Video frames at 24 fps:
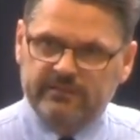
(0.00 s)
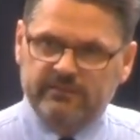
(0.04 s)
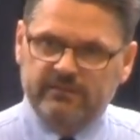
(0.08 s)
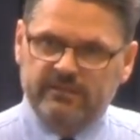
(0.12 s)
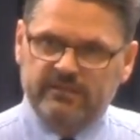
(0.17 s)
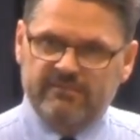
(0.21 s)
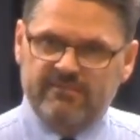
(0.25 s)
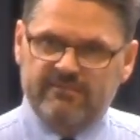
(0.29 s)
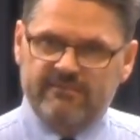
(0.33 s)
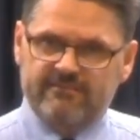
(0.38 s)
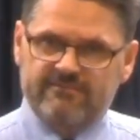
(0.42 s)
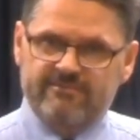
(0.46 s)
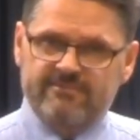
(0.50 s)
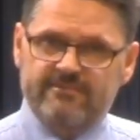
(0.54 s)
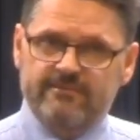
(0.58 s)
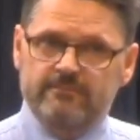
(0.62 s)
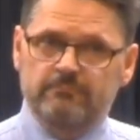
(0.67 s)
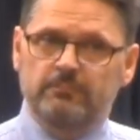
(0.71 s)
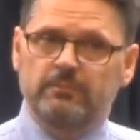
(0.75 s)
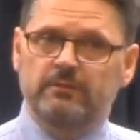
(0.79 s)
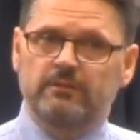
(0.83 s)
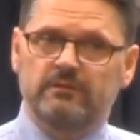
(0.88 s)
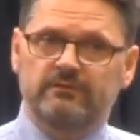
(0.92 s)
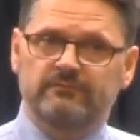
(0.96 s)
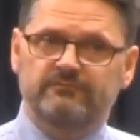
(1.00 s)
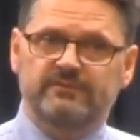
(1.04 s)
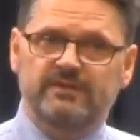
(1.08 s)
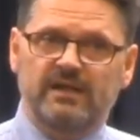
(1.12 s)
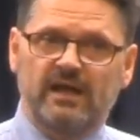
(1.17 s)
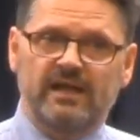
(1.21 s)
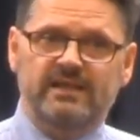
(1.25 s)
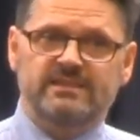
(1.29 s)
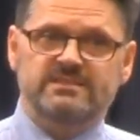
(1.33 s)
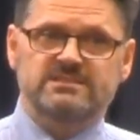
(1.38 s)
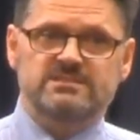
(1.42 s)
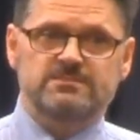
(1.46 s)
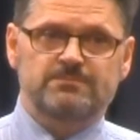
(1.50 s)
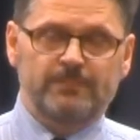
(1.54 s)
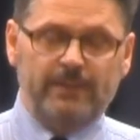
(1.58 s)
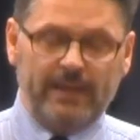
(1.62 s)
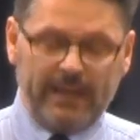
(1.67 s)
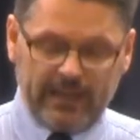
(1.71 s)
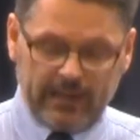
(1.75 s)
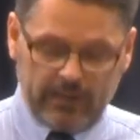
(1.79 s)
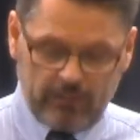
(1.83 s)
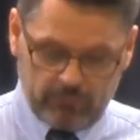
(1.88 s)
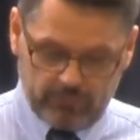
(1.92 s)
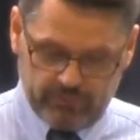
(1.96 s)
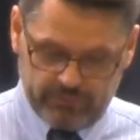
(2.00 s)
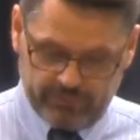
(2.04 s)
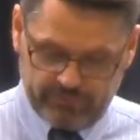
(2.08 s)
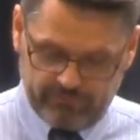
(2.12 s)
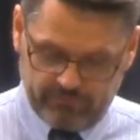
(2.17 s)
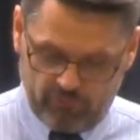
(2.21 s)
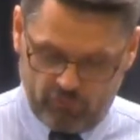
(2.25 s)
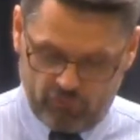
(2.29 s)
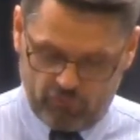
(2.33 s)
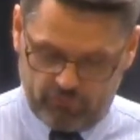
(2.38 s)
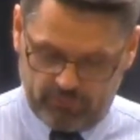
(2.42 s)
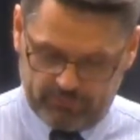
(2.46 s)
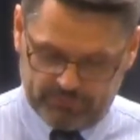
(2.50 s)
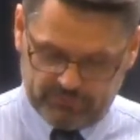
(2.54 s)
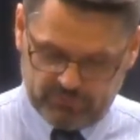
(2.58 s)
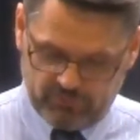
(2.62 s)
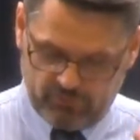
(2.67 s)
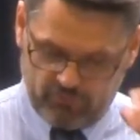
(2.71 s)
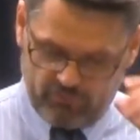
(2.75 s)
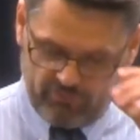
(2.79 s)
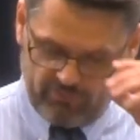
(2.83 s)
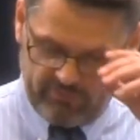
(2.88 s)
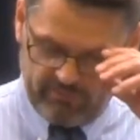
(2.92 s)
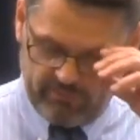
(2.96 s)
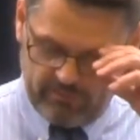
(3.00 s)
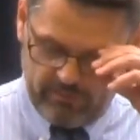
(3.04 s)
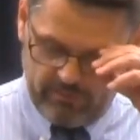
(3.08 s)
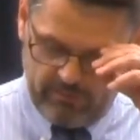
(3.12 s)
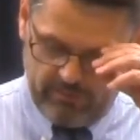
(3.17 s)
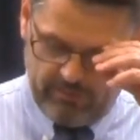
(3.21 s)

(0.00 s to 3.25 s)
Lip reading: It is a symbol of God's power in the Scriptures,